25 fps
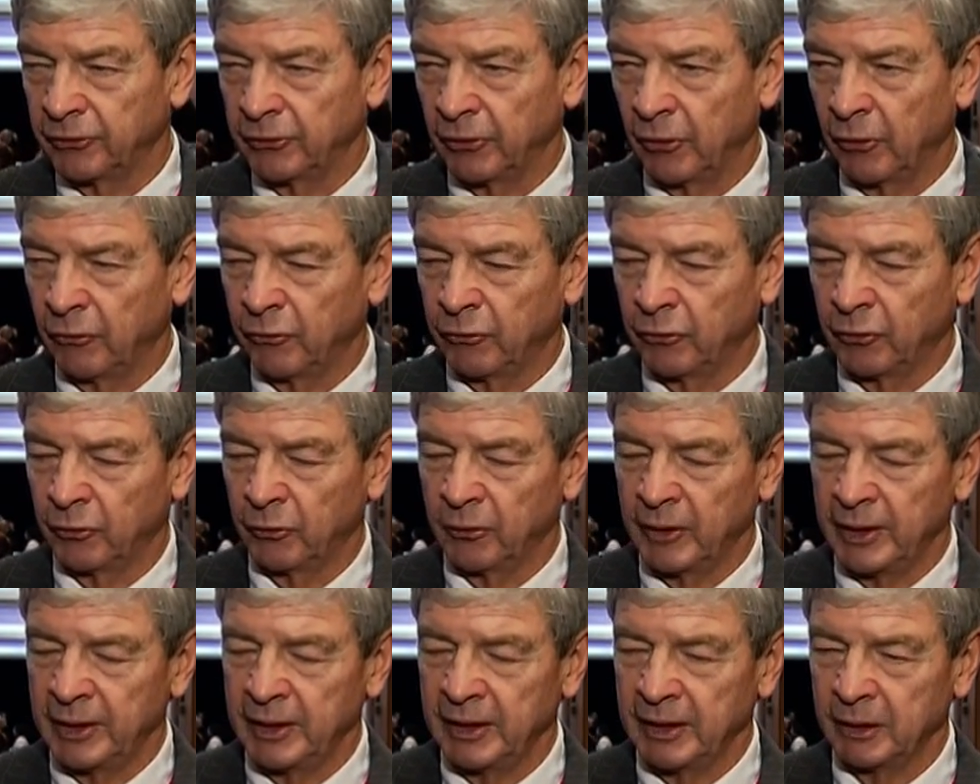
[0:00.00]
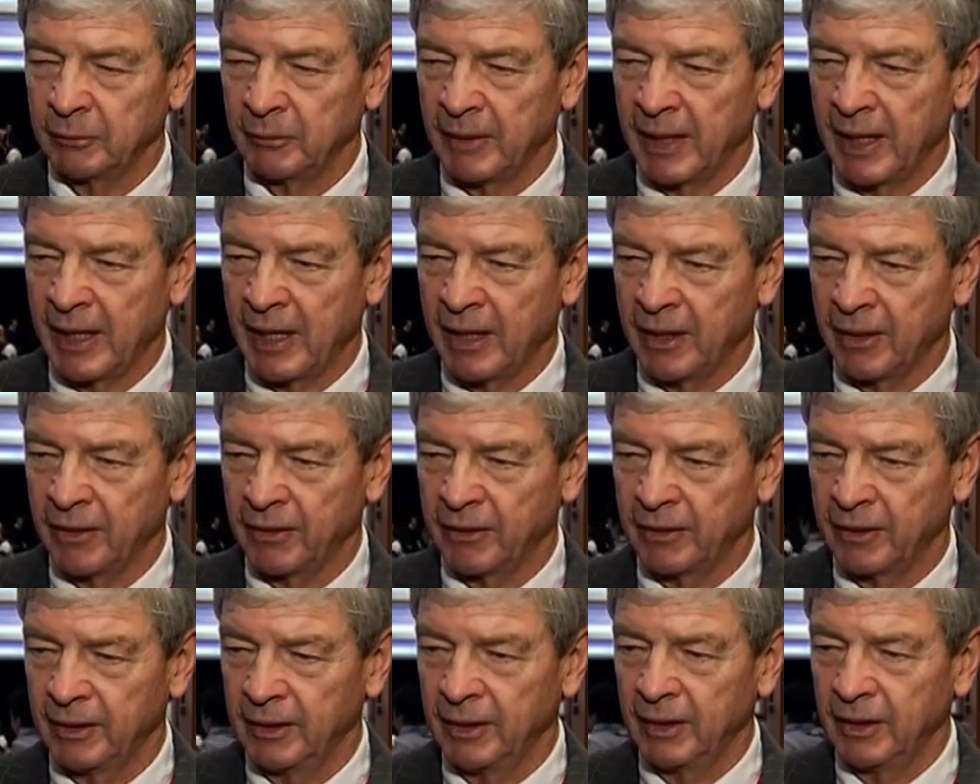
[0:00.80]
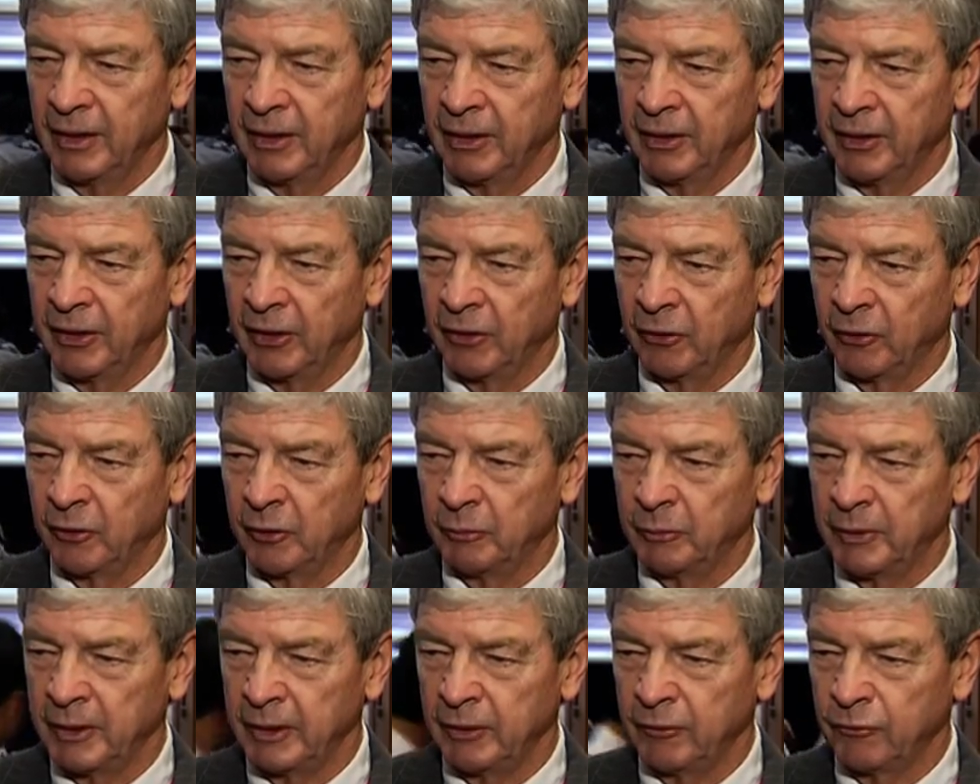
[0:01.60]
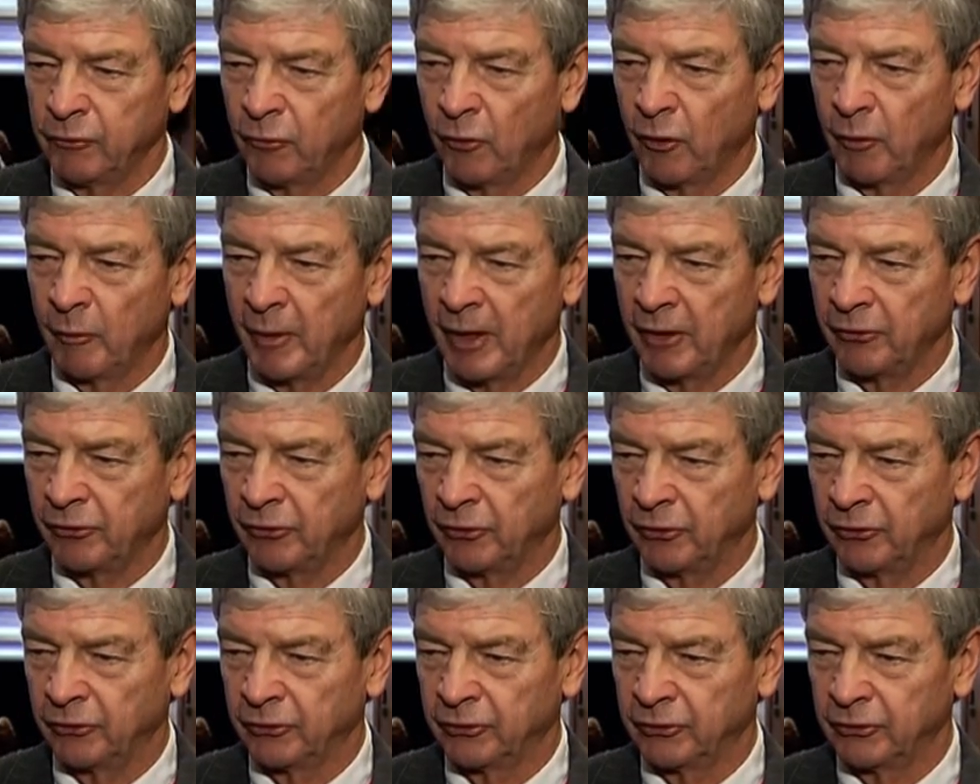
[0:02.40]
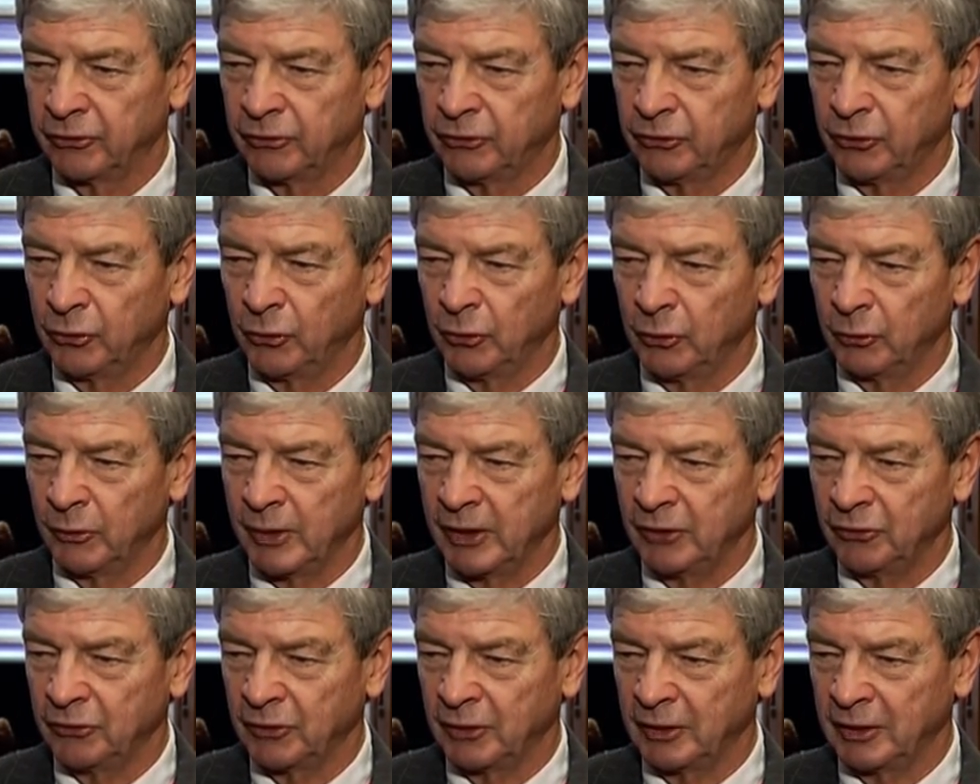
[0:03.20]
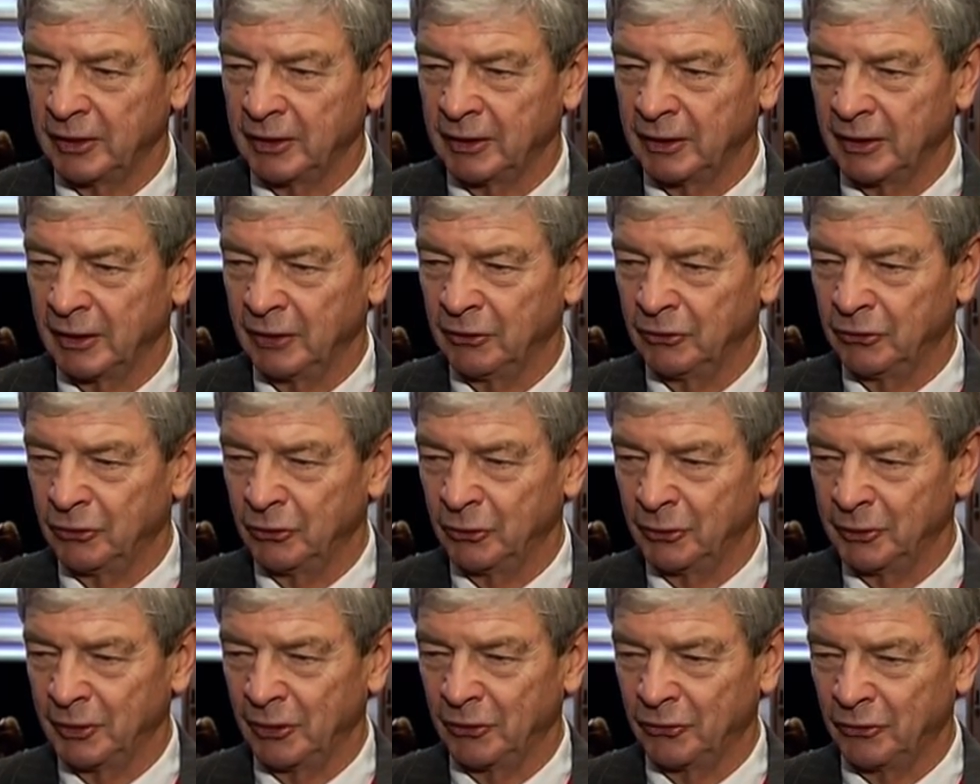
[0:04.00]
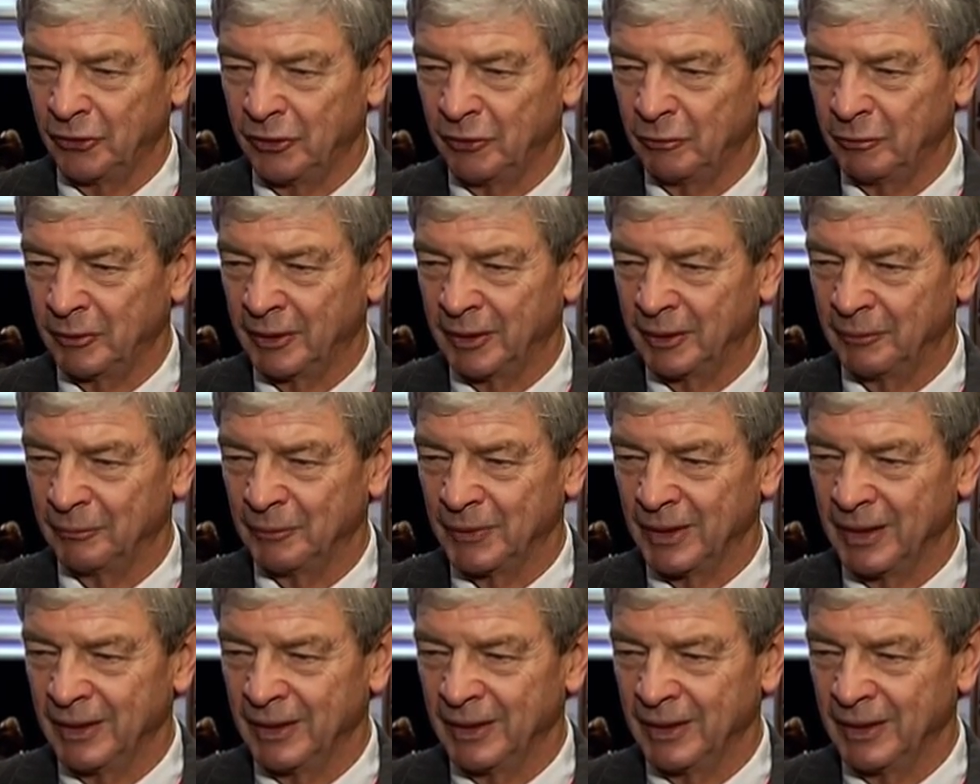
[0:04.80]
So for reading and math, there would be 4 measures, 2 in reasoning and 2 in achievement.